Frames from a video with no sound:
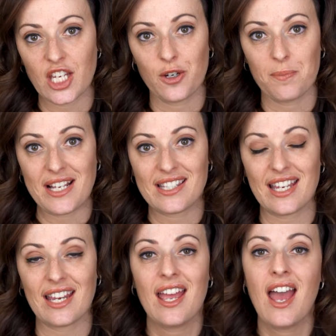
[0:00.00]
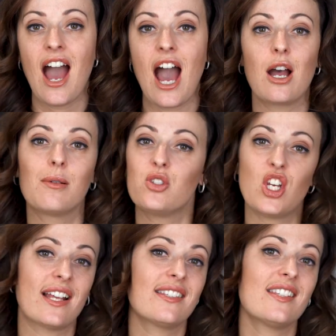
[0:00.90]
that you're missing.
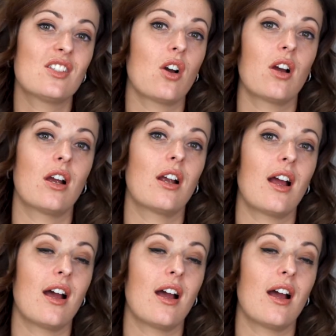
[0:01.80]
Chances are